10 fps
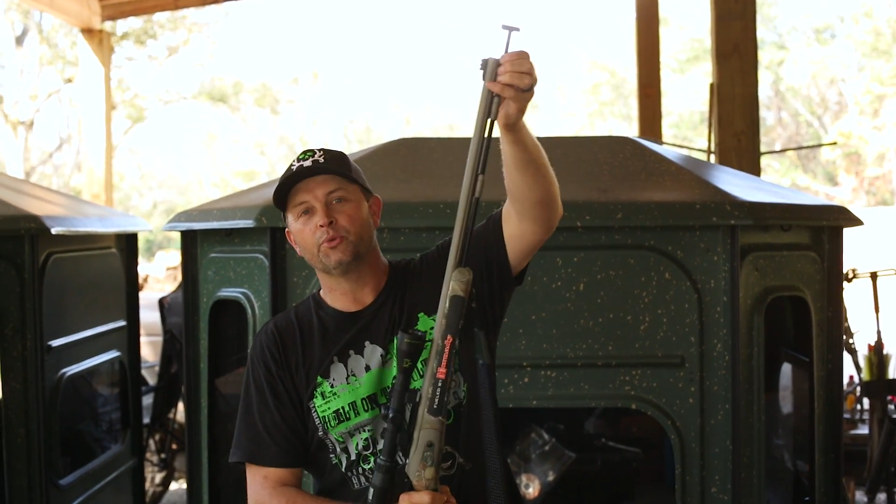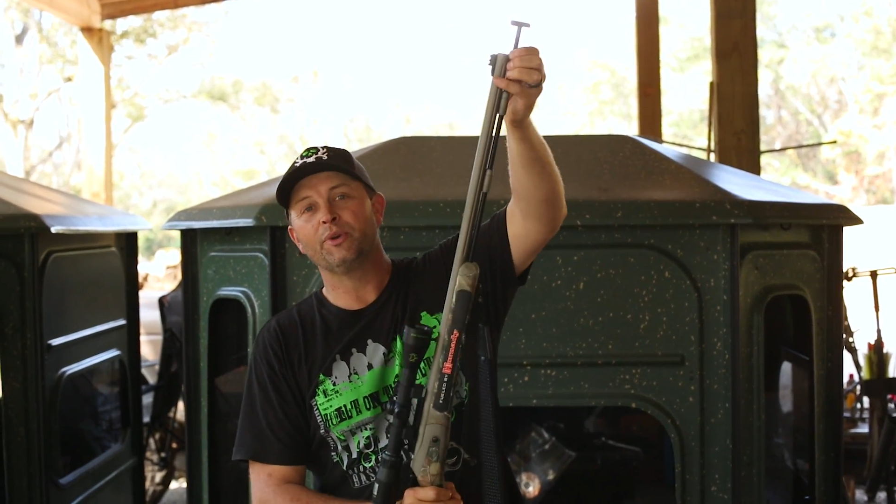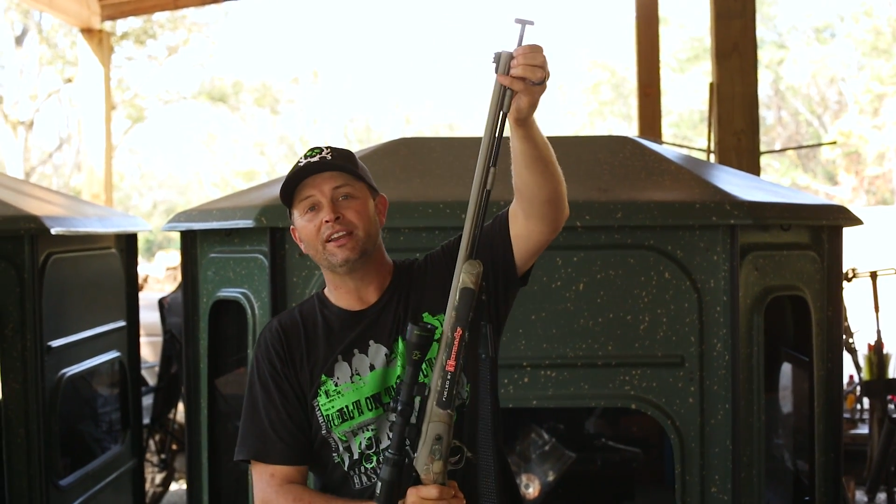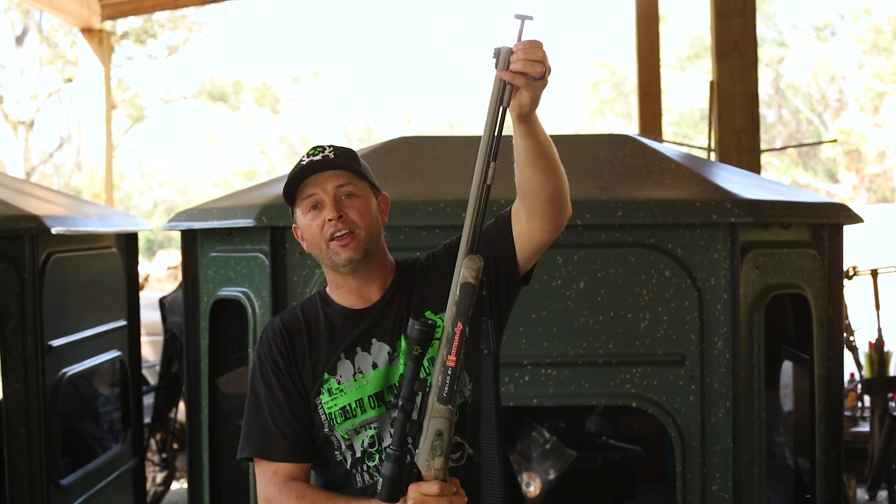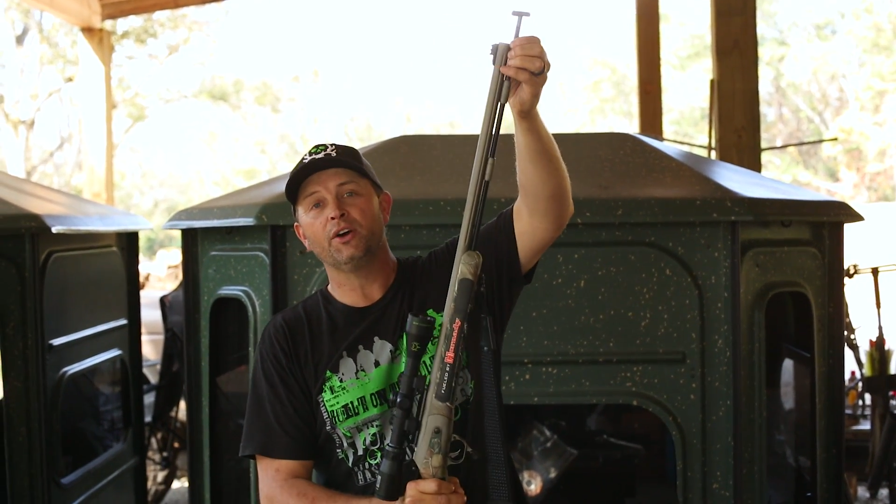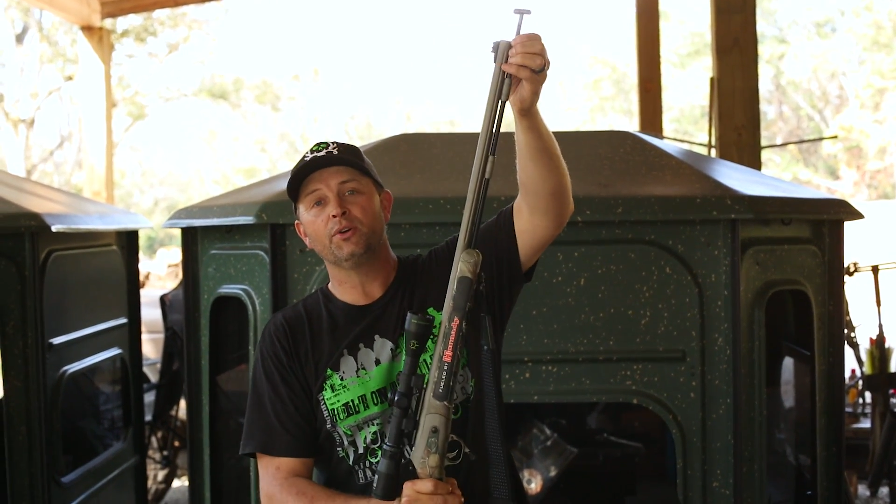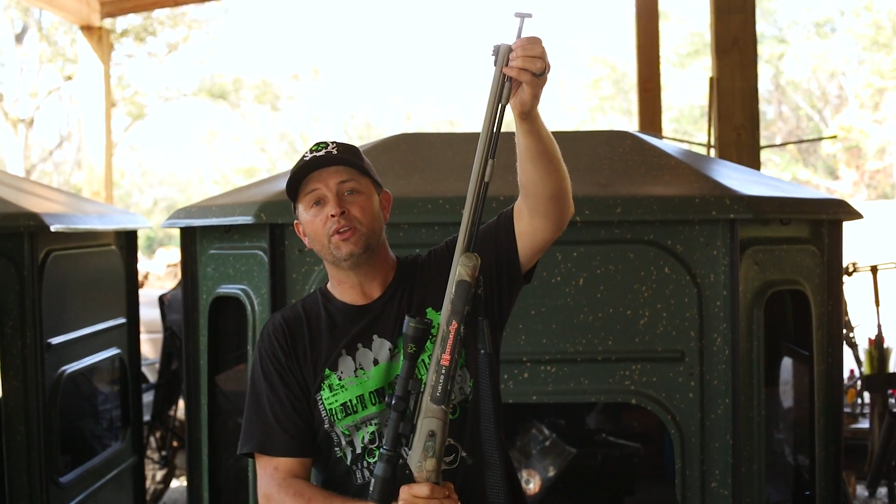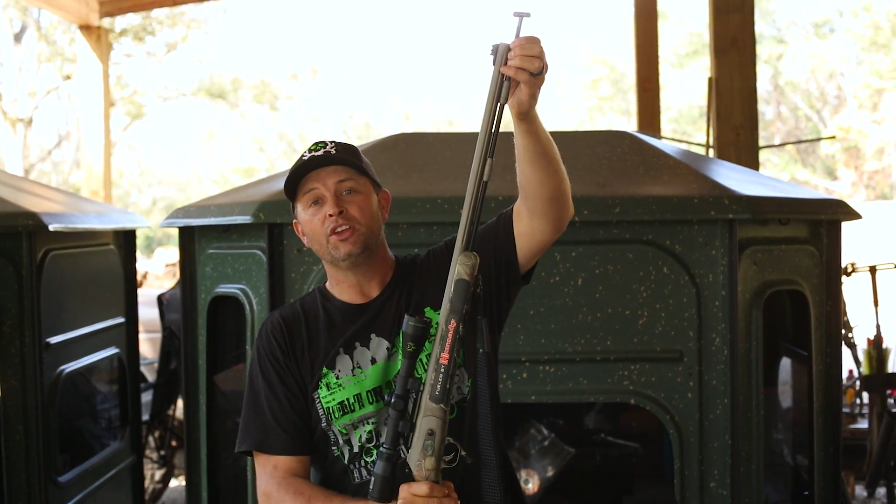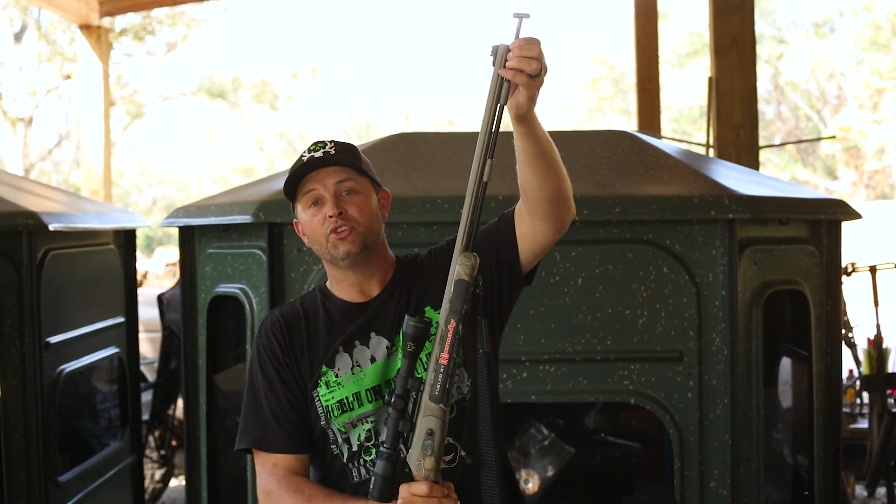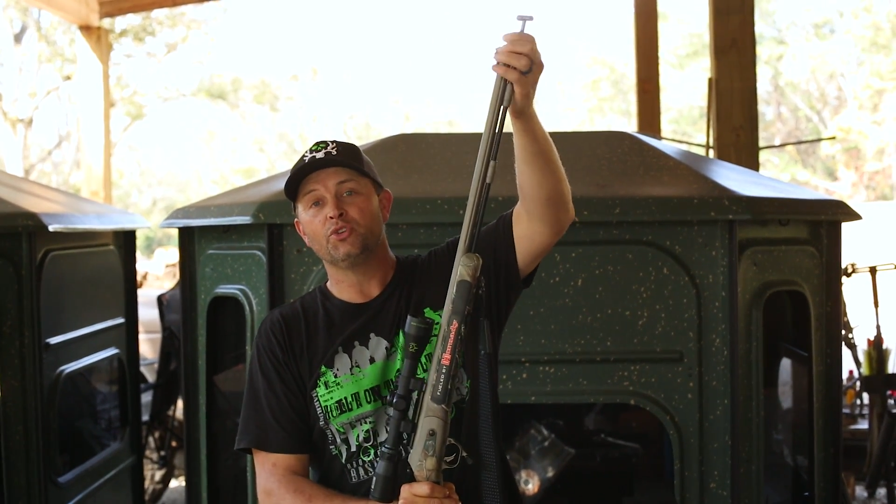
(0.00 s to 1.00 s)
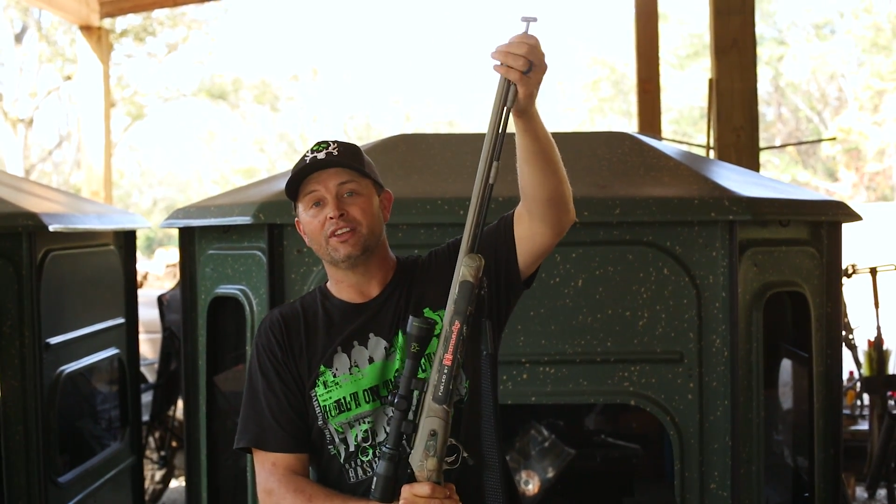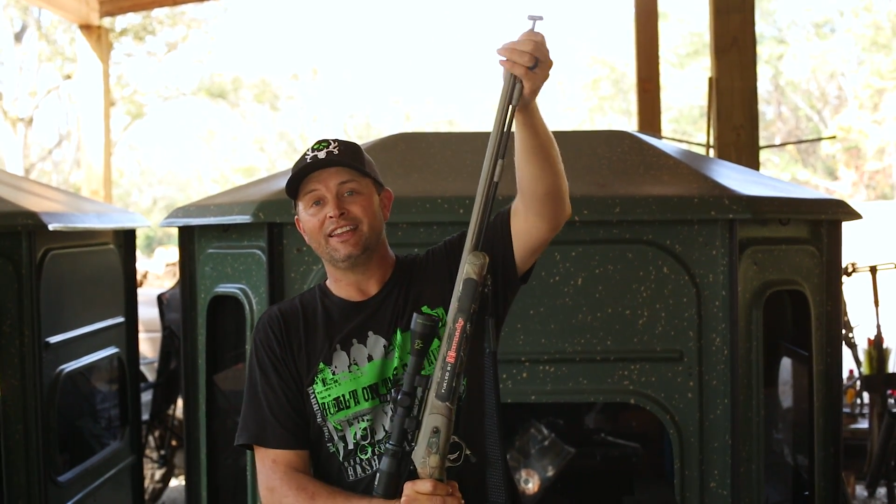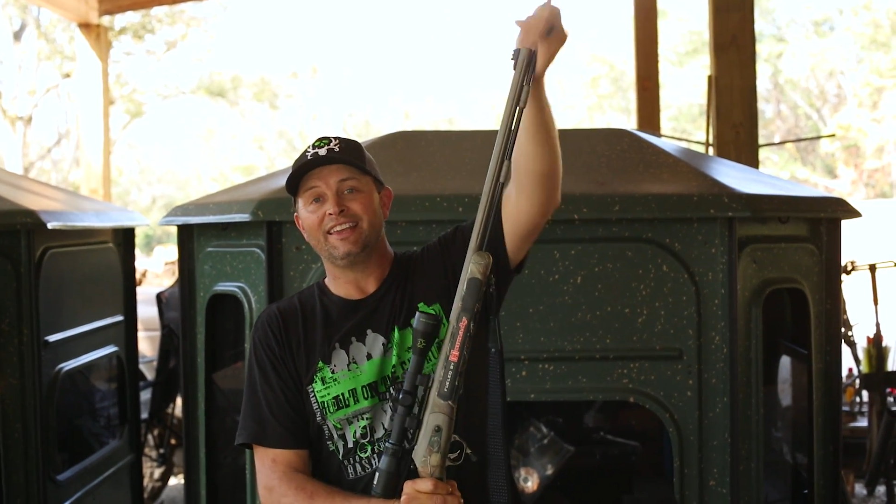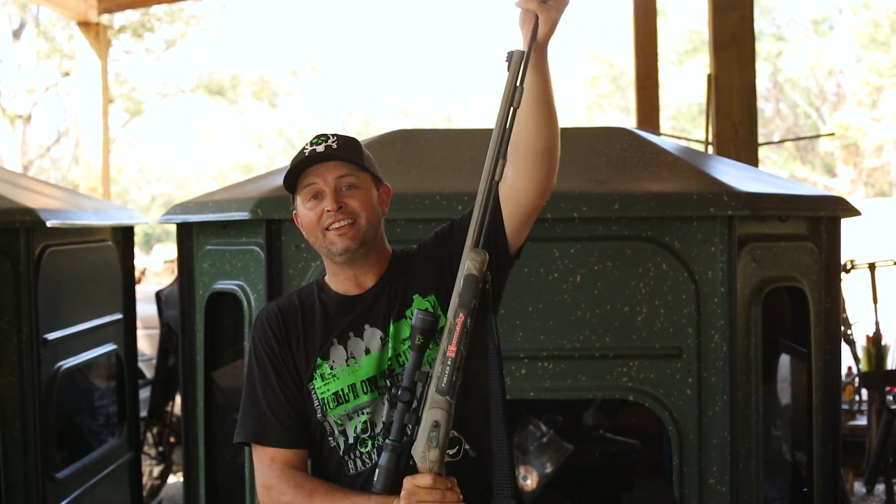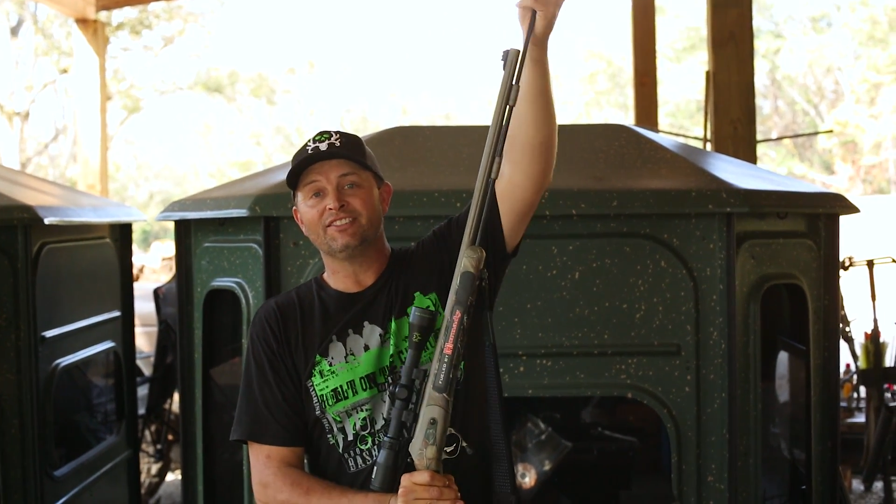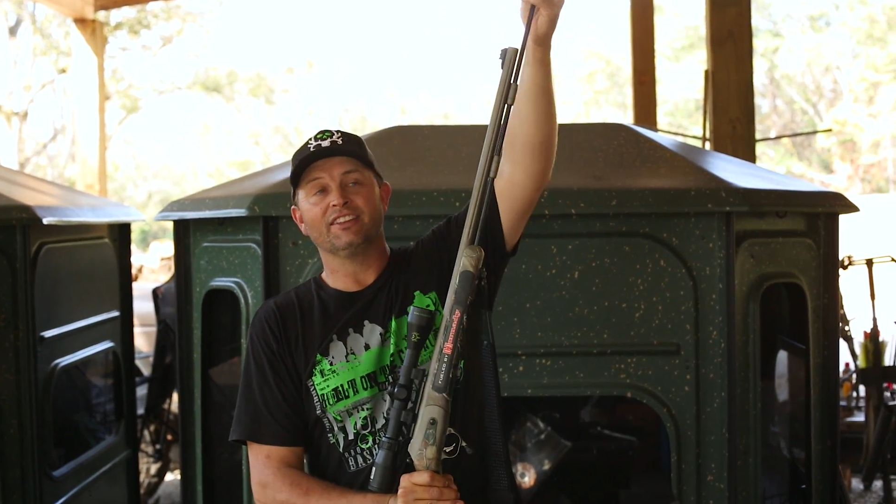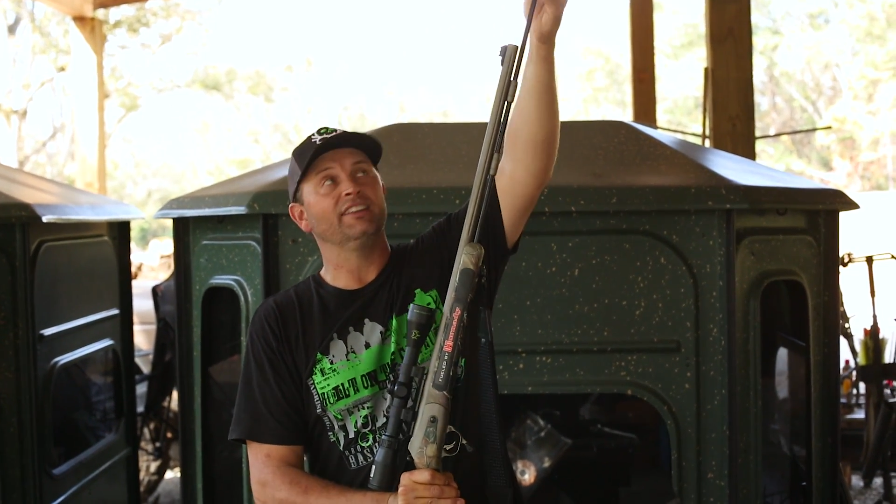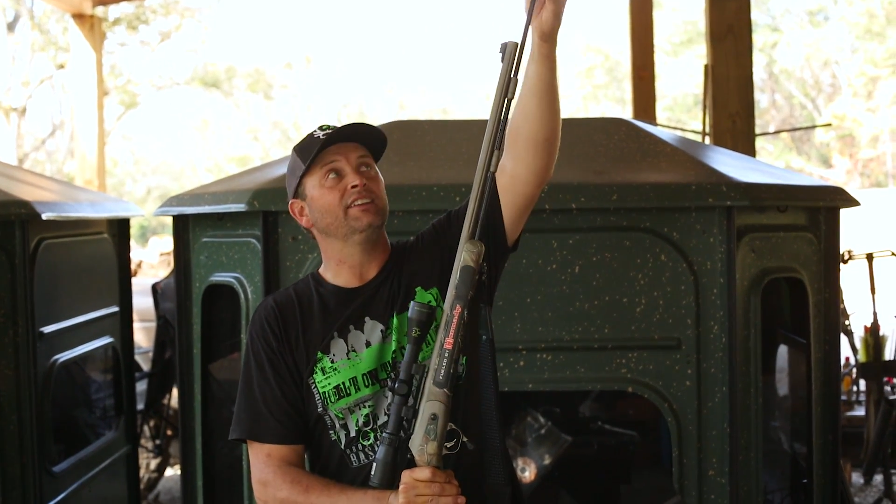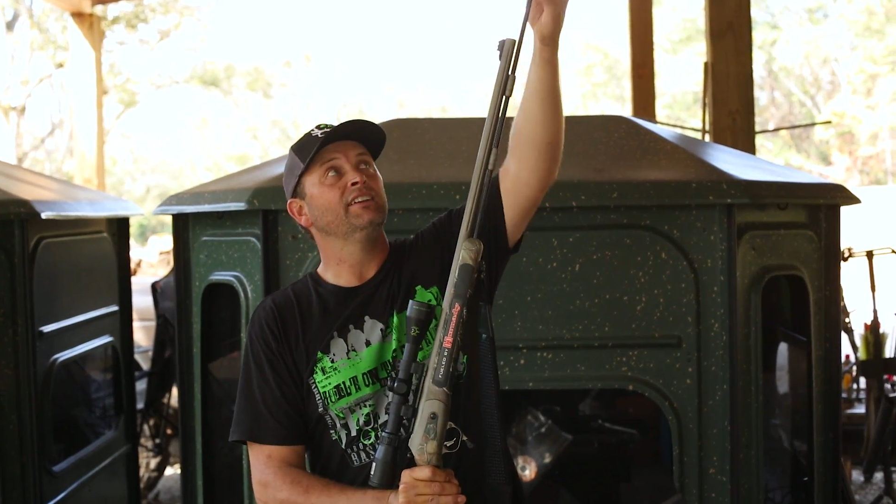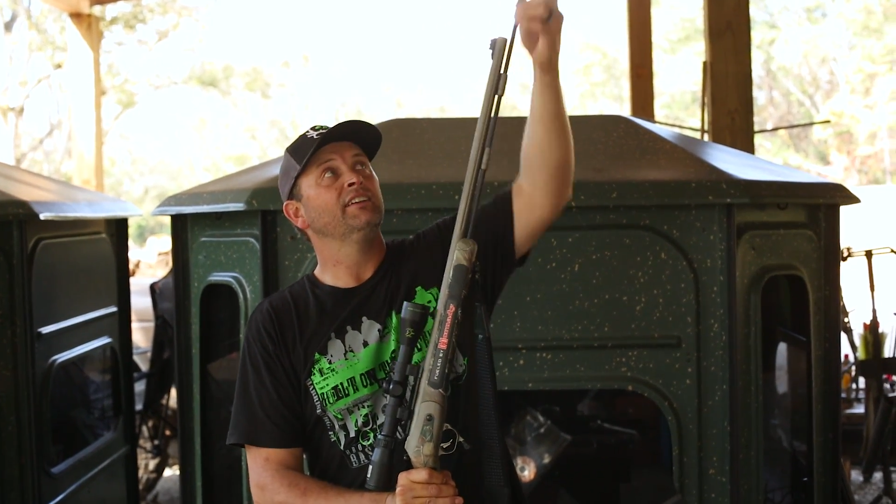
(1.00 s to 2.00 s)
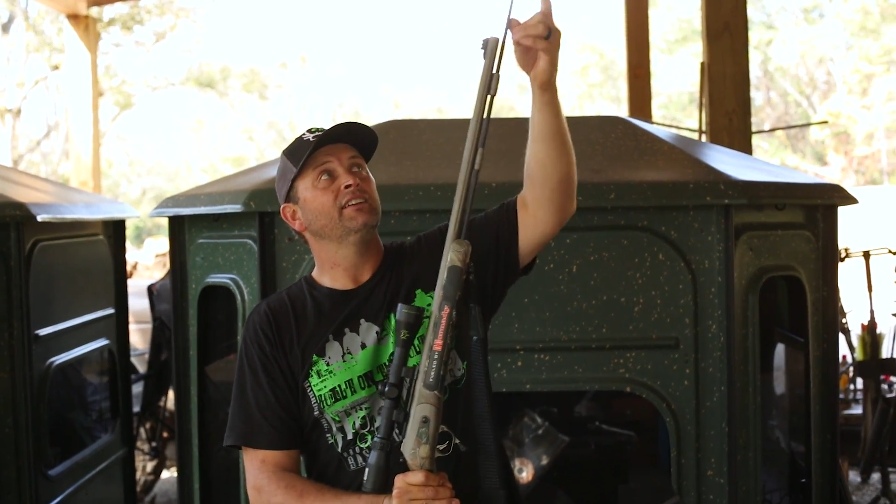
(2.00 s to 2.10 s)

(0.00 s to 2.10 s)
reload, you can easily